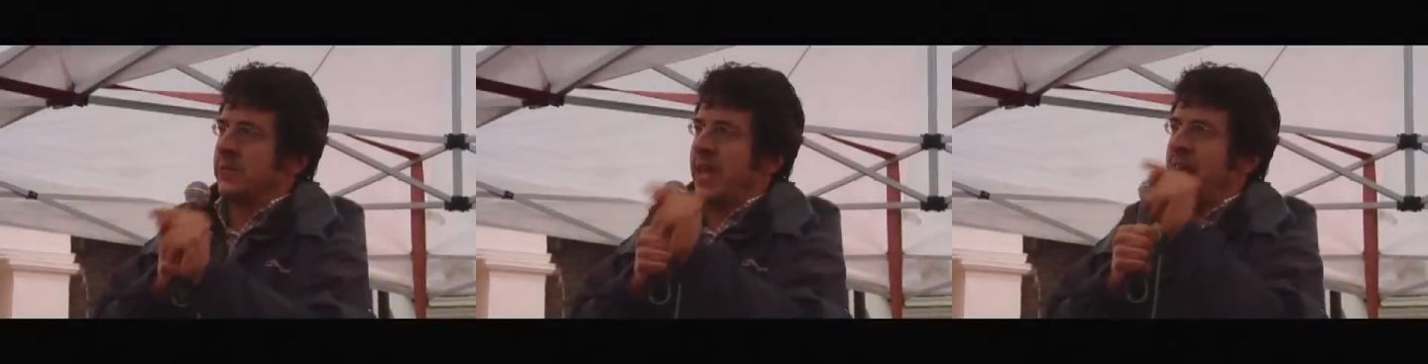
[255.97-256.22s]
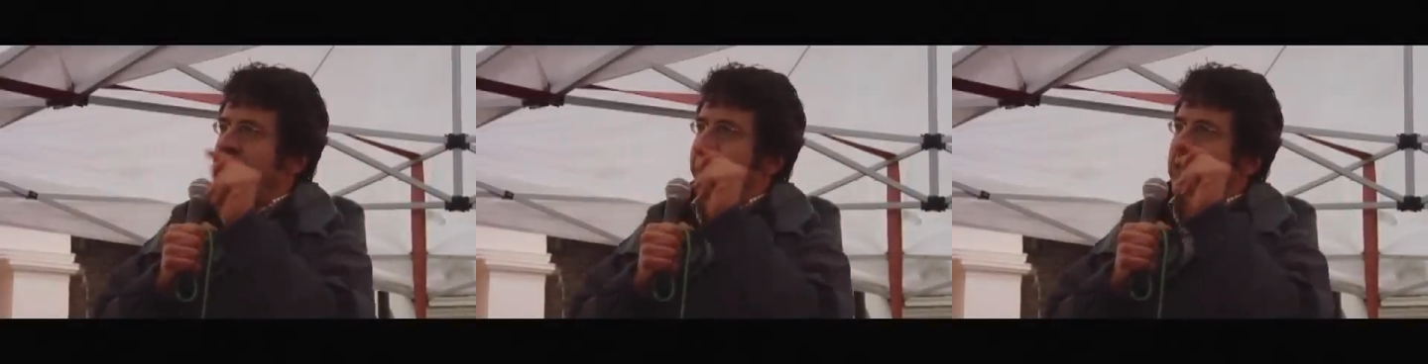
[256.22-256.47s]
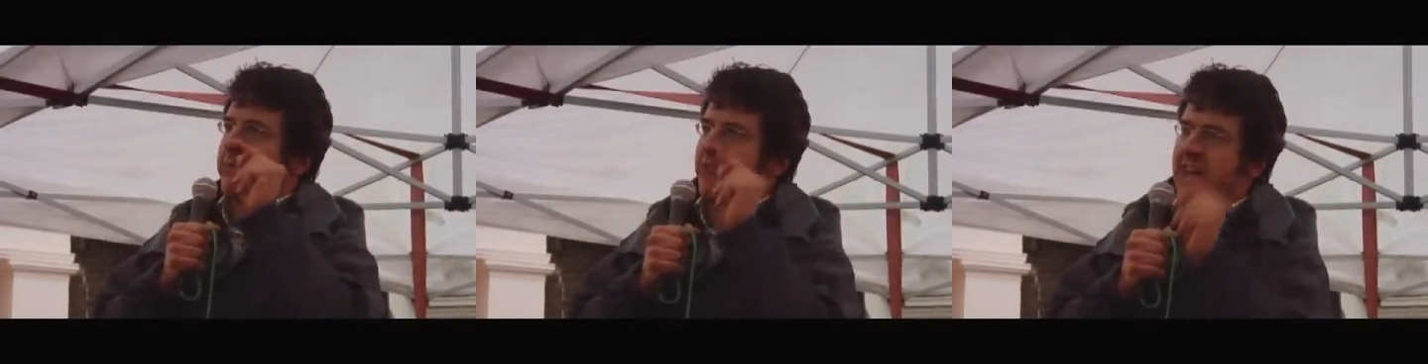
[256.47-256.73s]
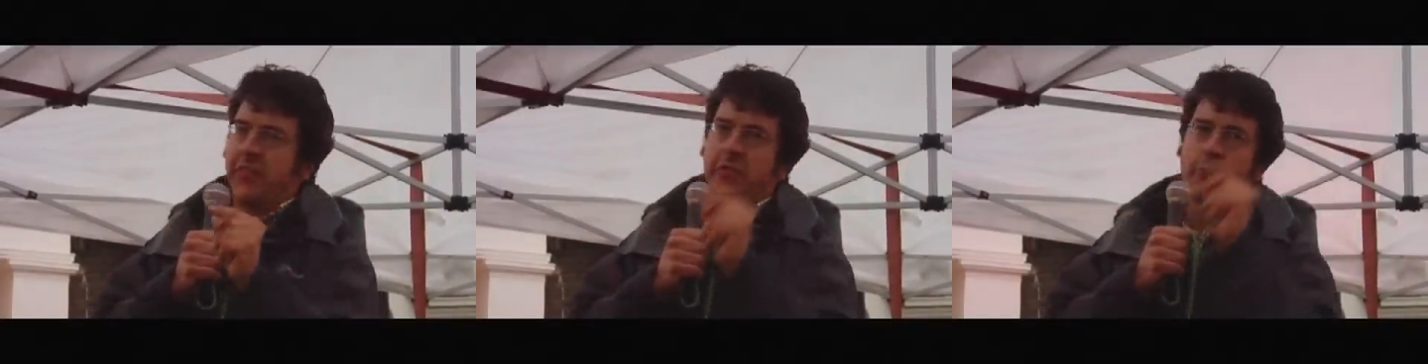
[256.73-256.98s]
with every
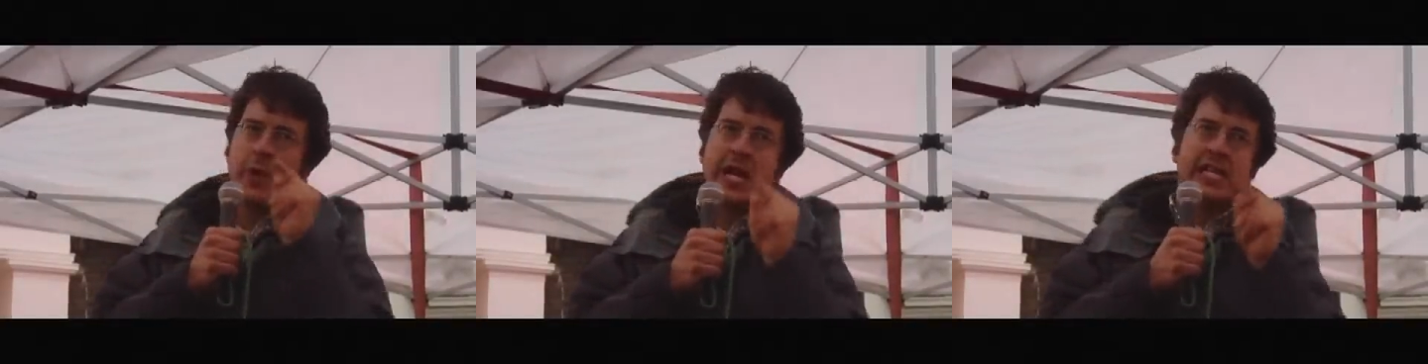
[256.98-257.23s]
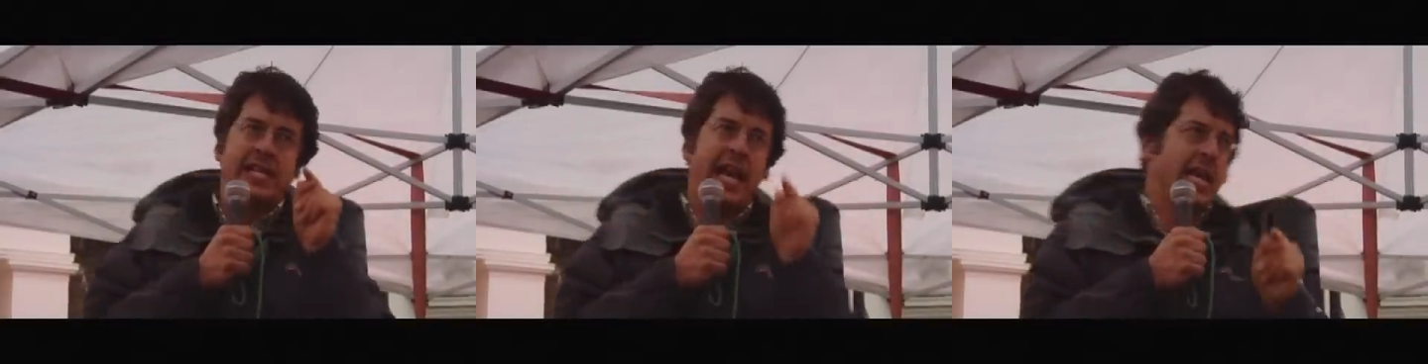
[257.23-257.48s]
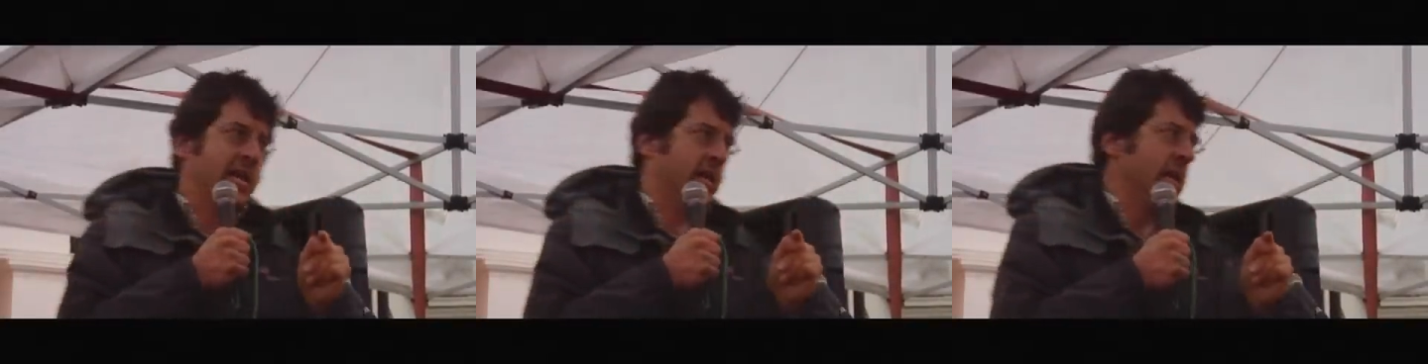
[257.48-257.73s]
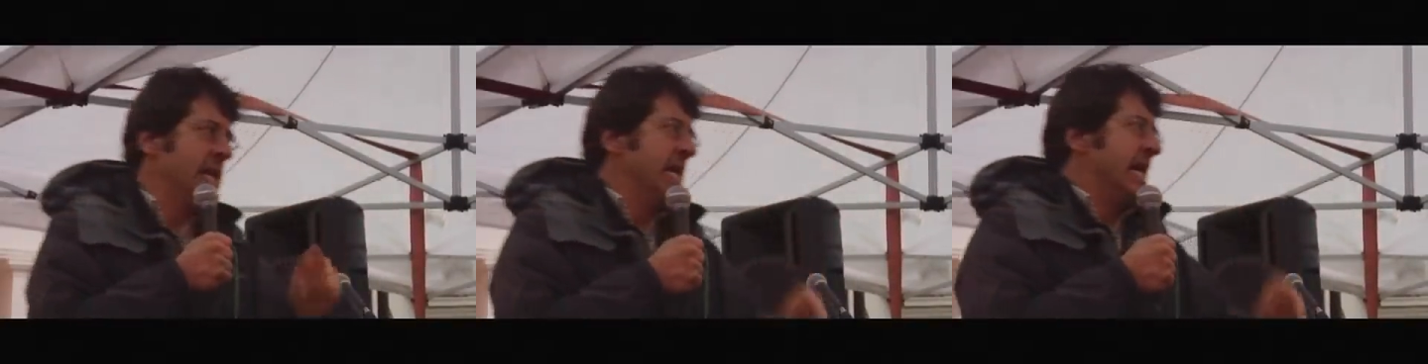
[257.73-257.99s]
breath we take,